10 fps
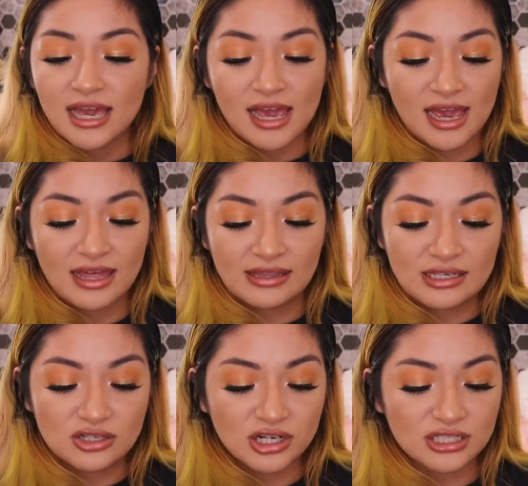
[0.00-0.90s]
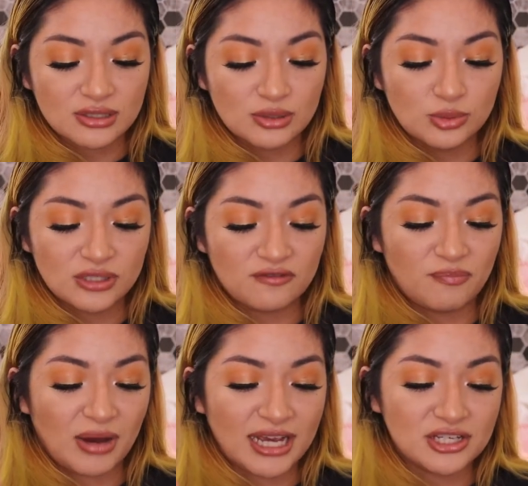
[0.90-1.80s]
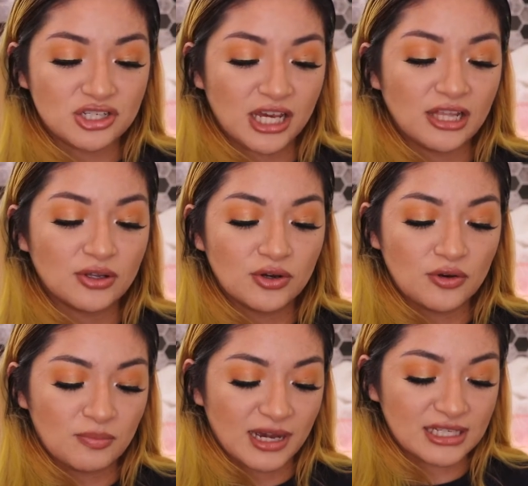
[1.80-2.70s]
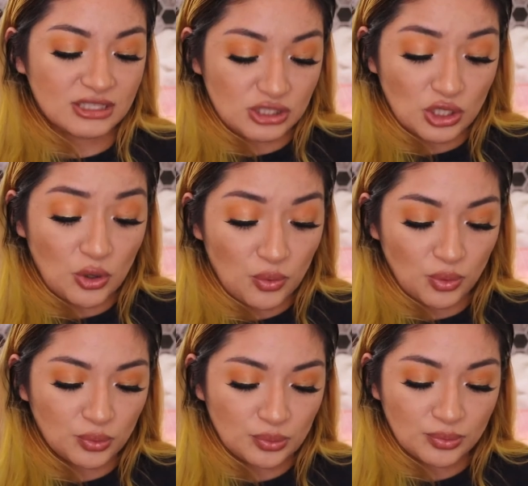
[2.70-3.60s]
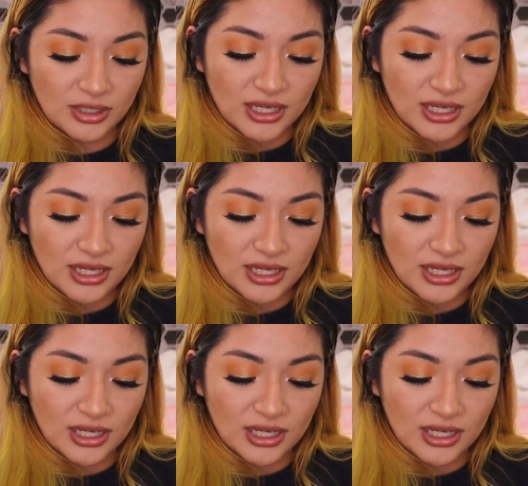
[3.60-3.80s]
And these are exclusive by JLo, by Zoe. Ooh,